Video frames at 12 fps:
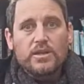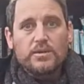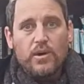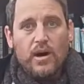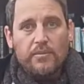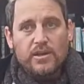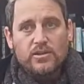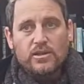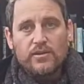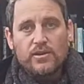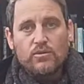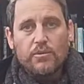I'm just
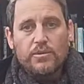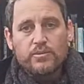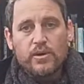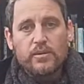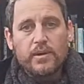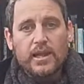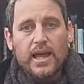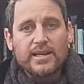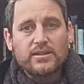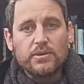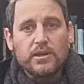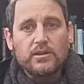giving you what we spoke about last
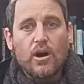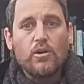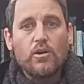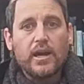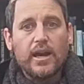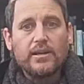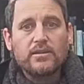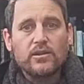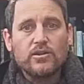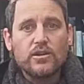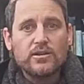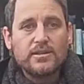week. Okay, so
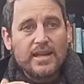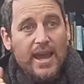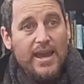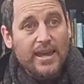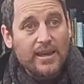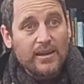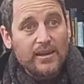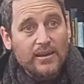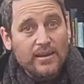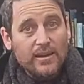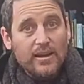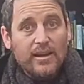you're saying
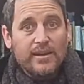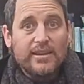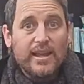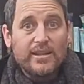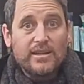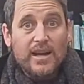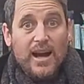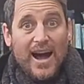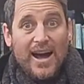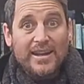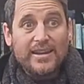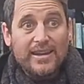that
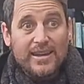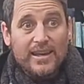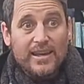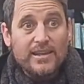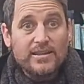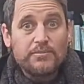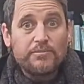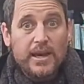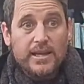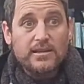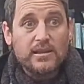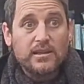God is
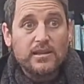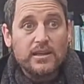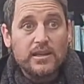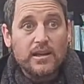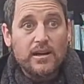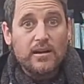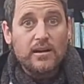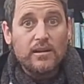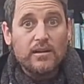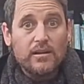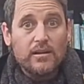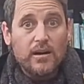basically
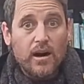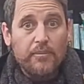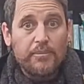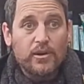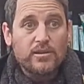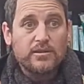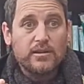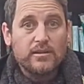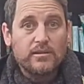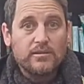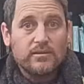a person,